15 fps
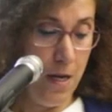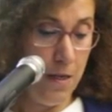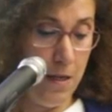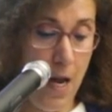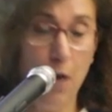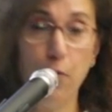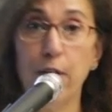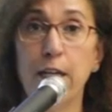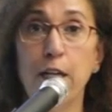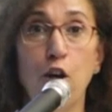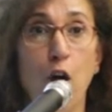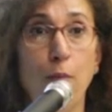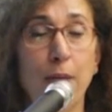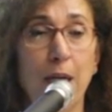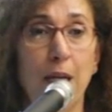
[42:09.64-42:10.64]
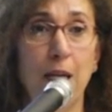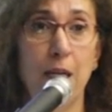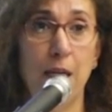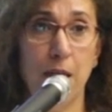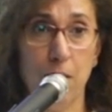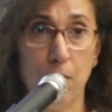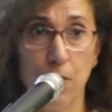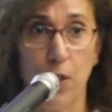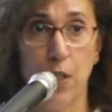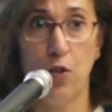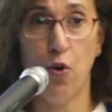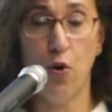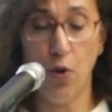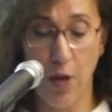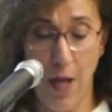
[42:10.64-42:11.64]
Now, economically, we
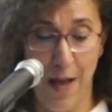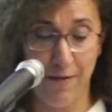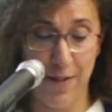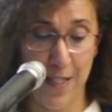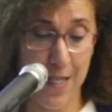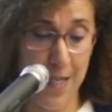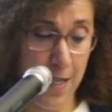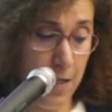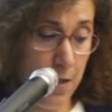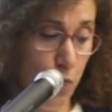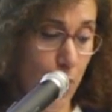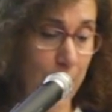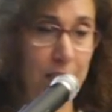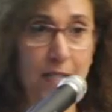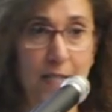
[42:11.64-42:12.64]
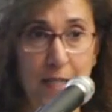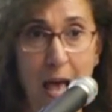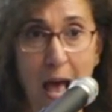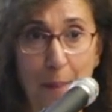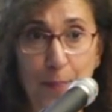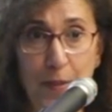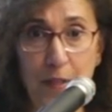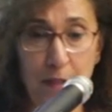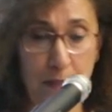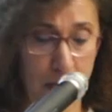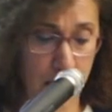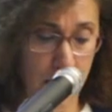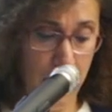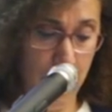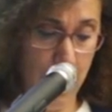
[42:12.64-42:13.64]
all have seen what has happened
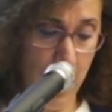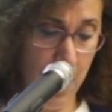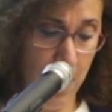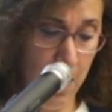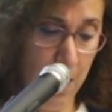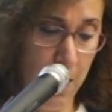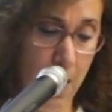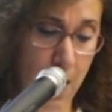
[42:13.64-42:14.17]
in in